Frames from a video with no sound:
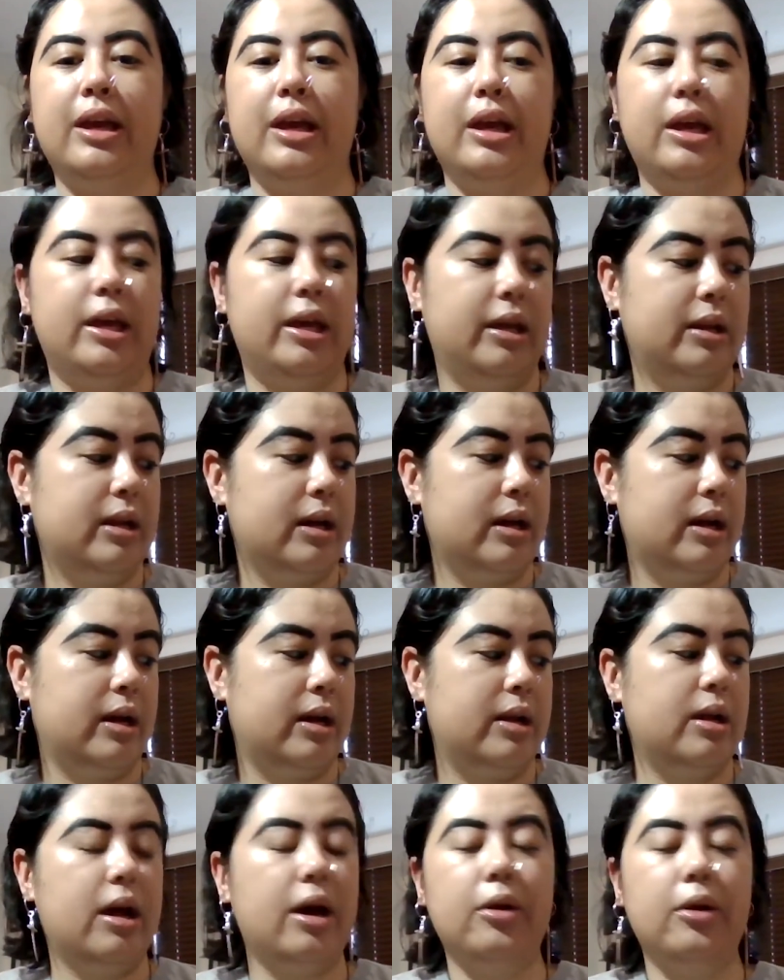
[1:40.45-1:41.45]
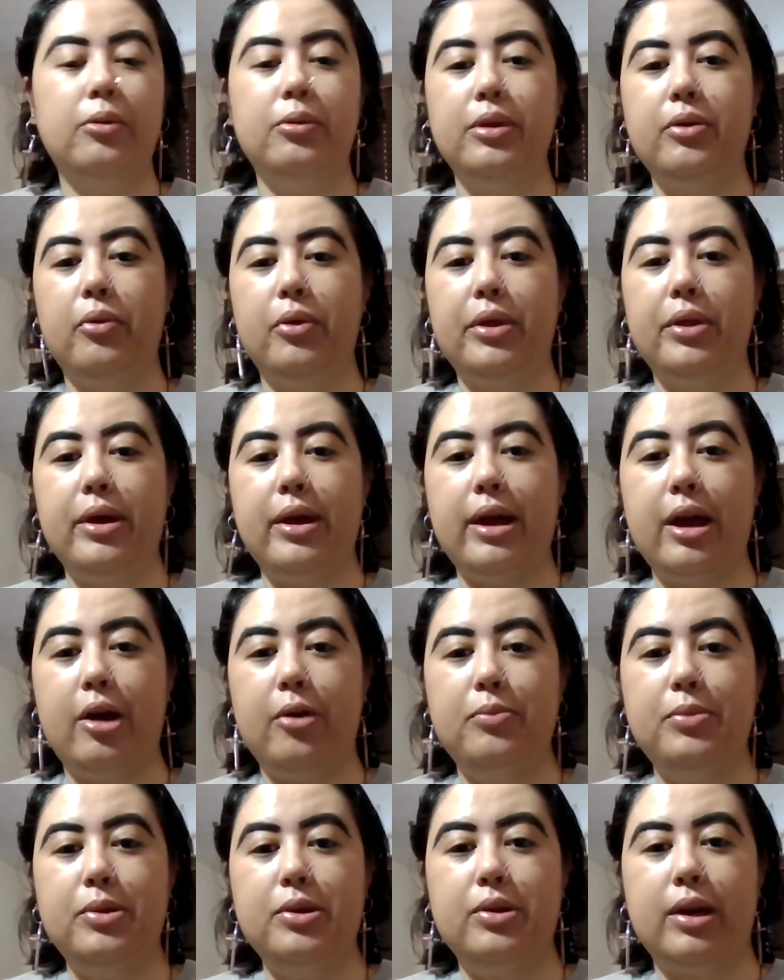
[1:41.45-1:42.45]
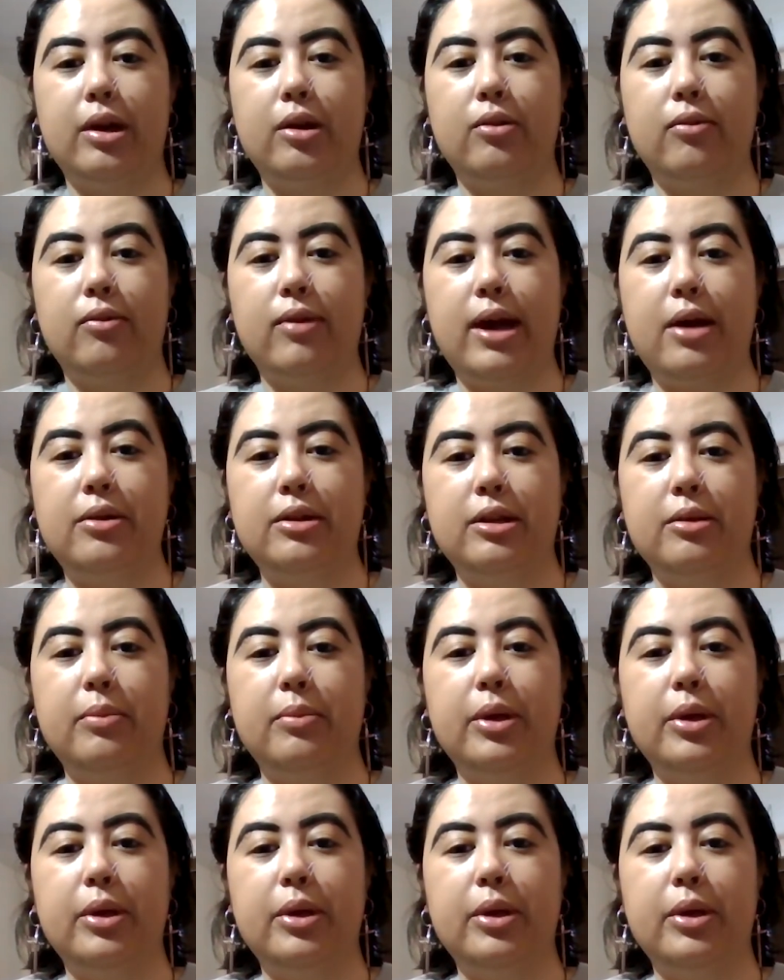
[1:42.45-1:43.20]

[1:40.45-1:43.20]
And uh, not only will that help you get grounded,